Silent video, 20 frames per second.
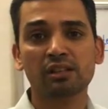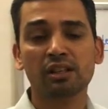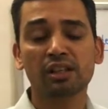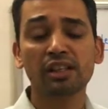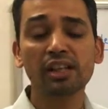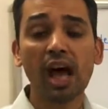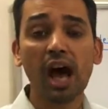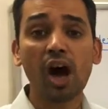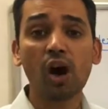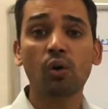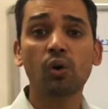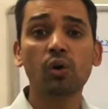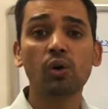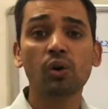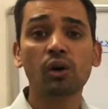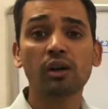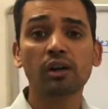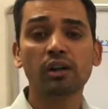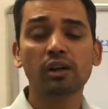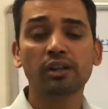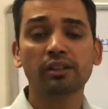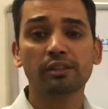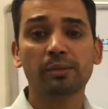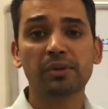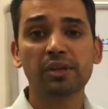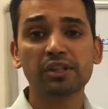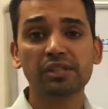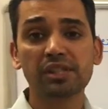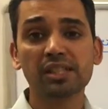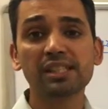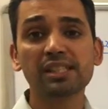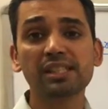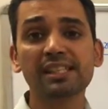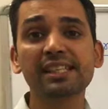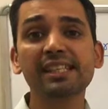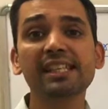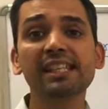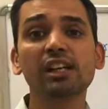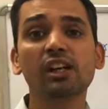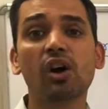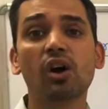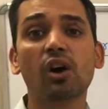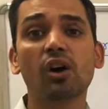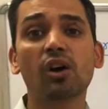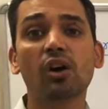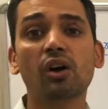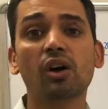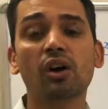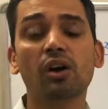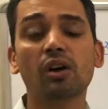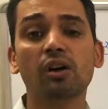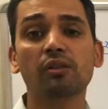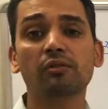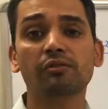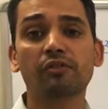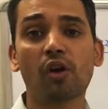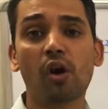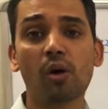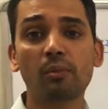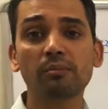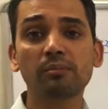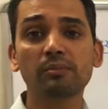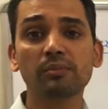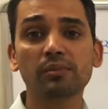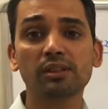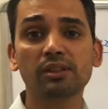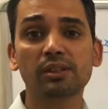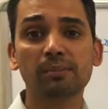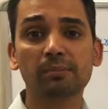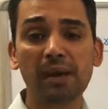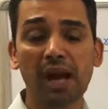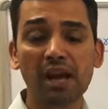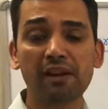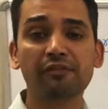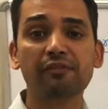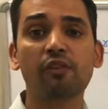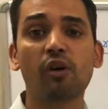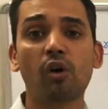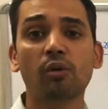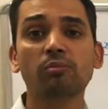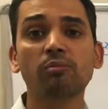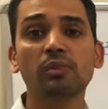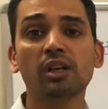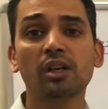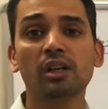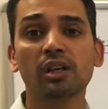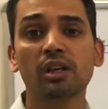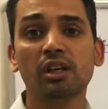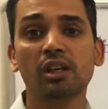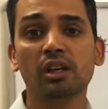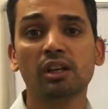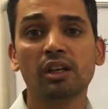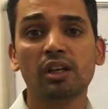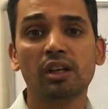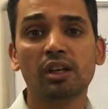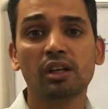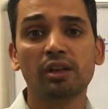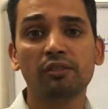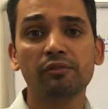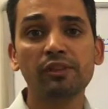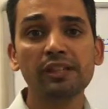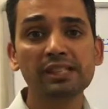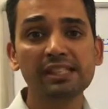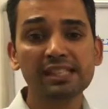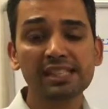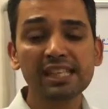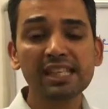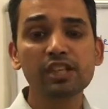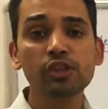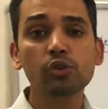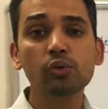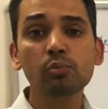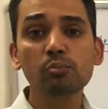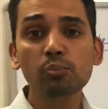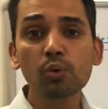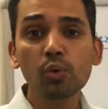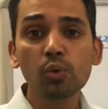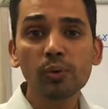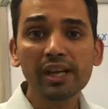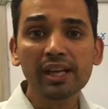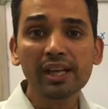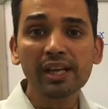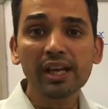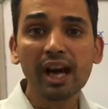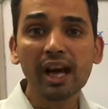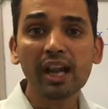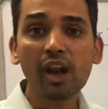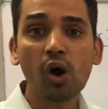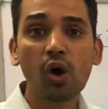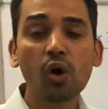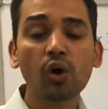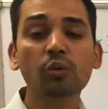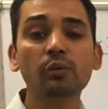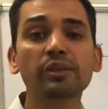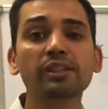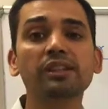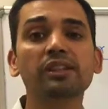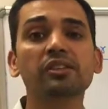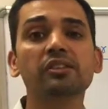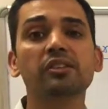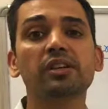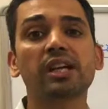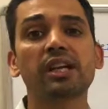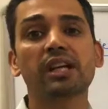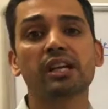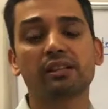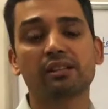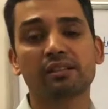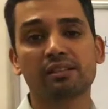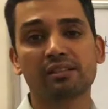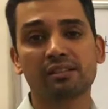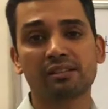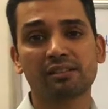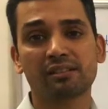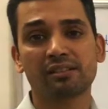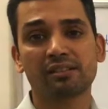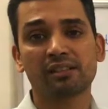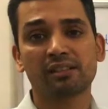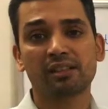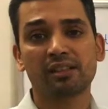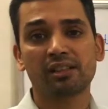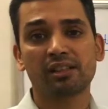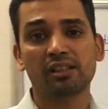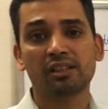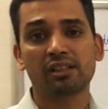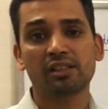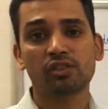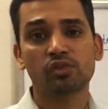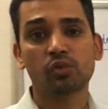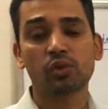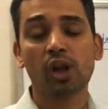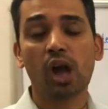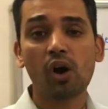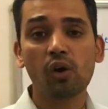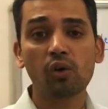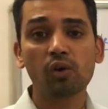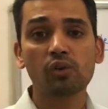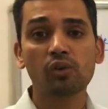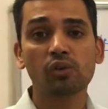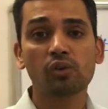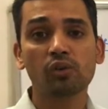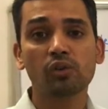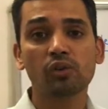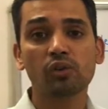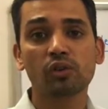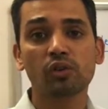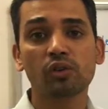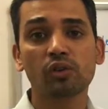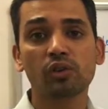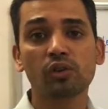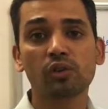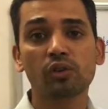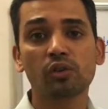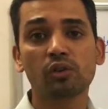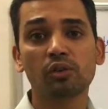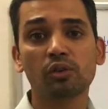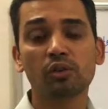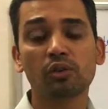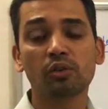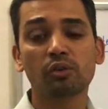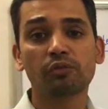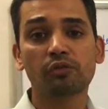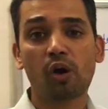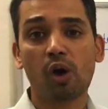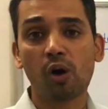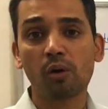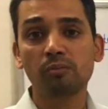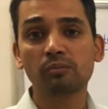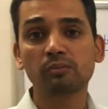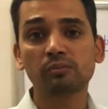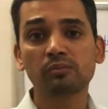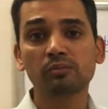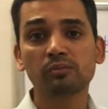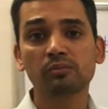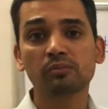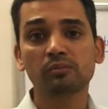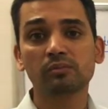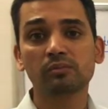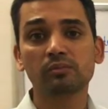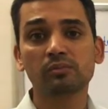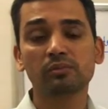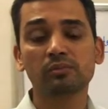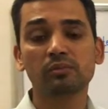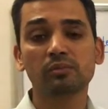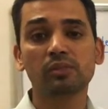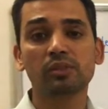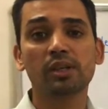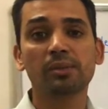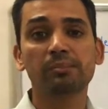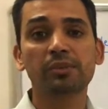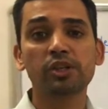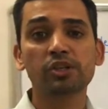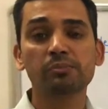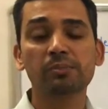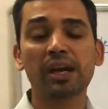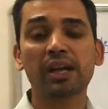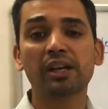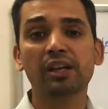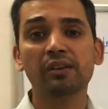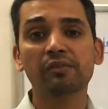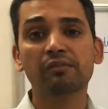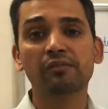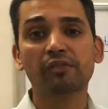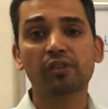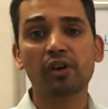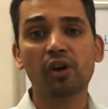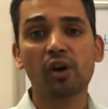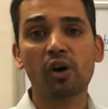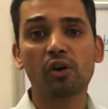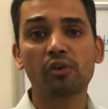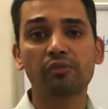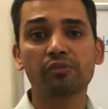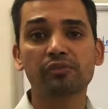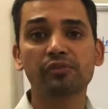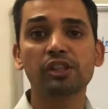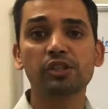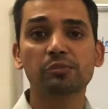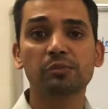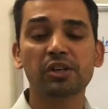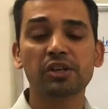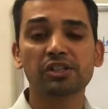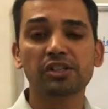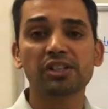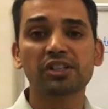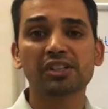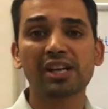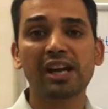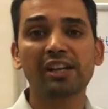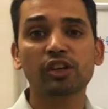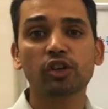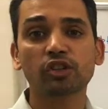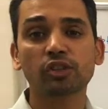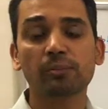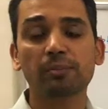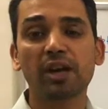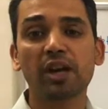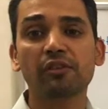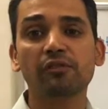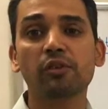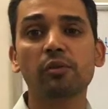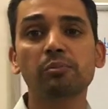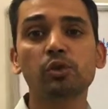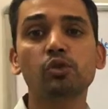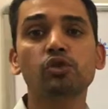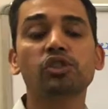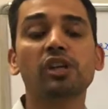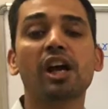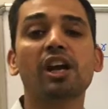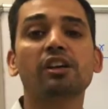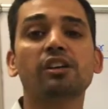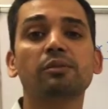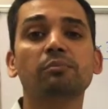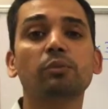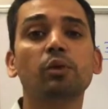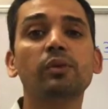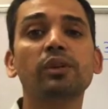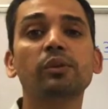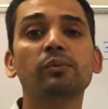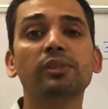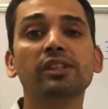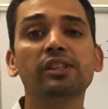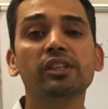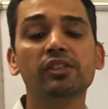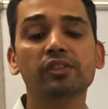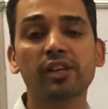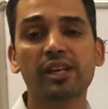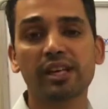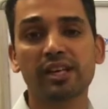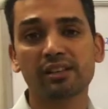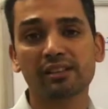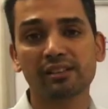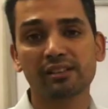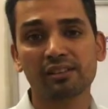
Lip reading: Now, the person seen from the platform will see you moving along with the train. So now, from the perspective of this person standing on the platform, you start moving with the train.